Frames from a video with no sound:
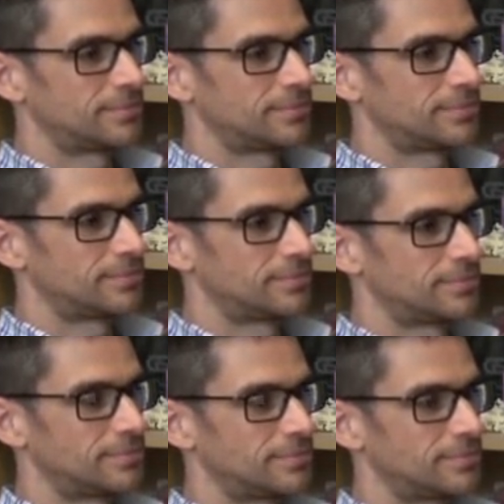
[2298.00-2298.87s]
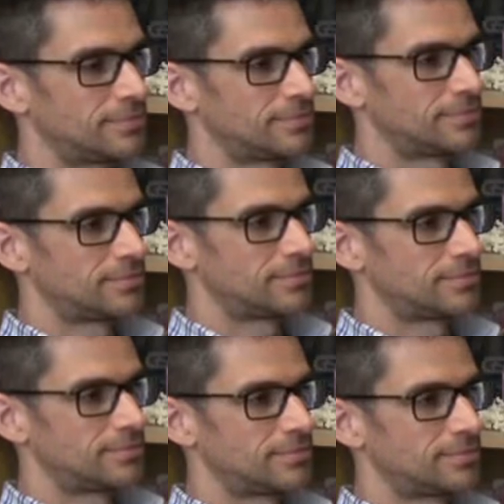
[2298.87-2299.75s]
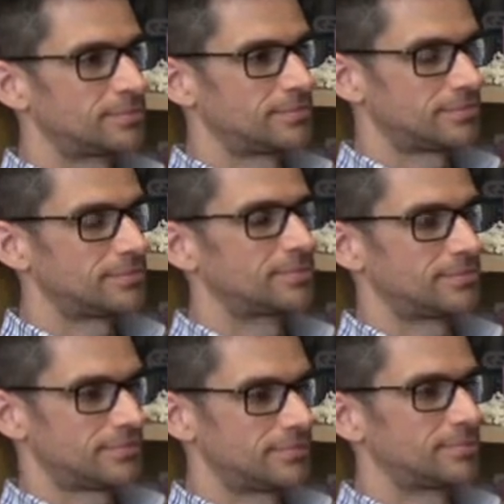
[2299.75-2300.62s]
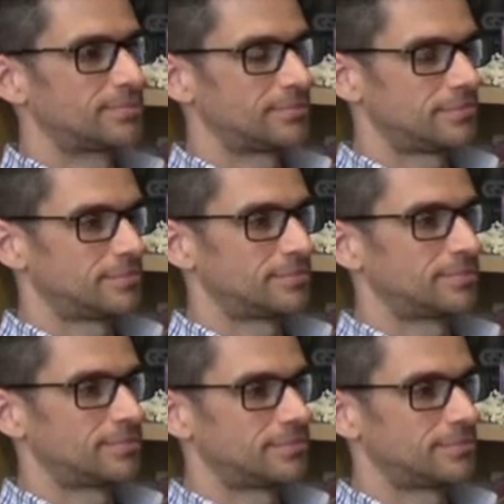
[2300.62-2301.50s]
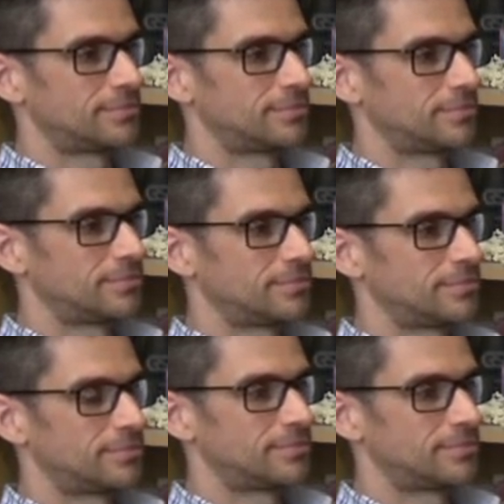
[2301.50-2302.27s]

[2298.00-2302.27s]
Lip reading: (not speaking)